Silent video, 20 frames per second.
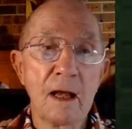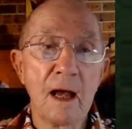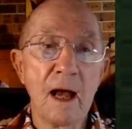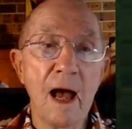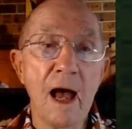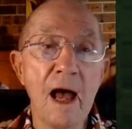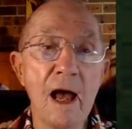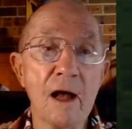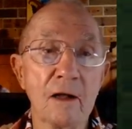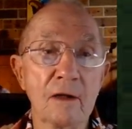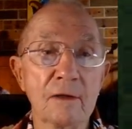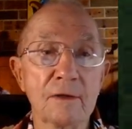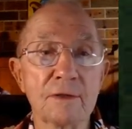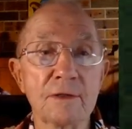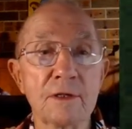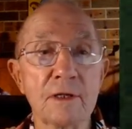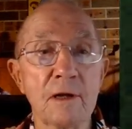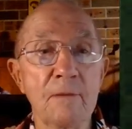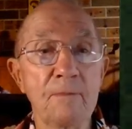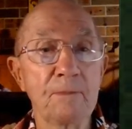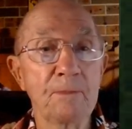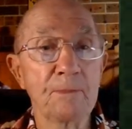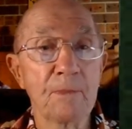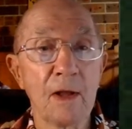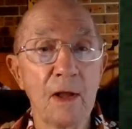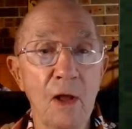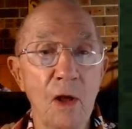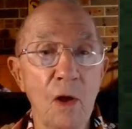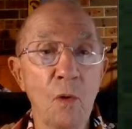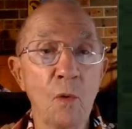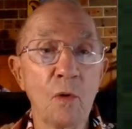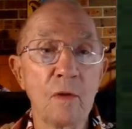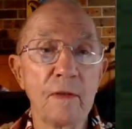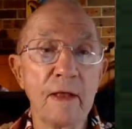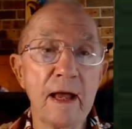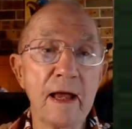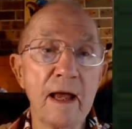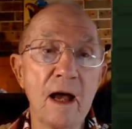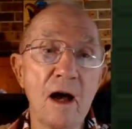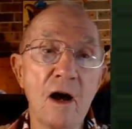Owls. Well,
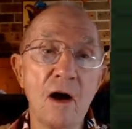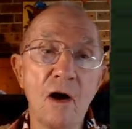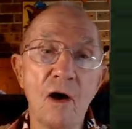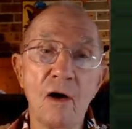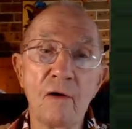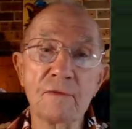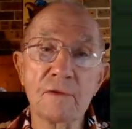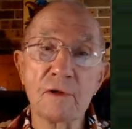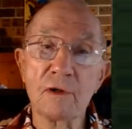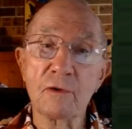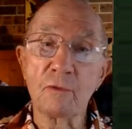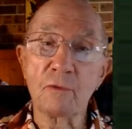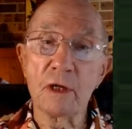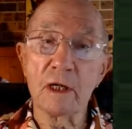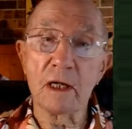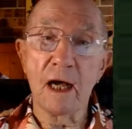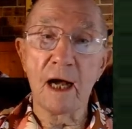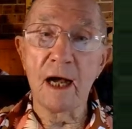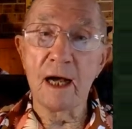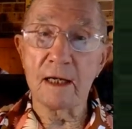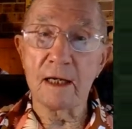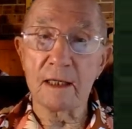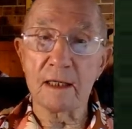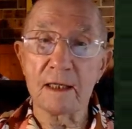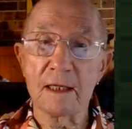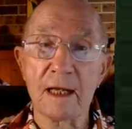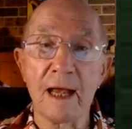they are often regarded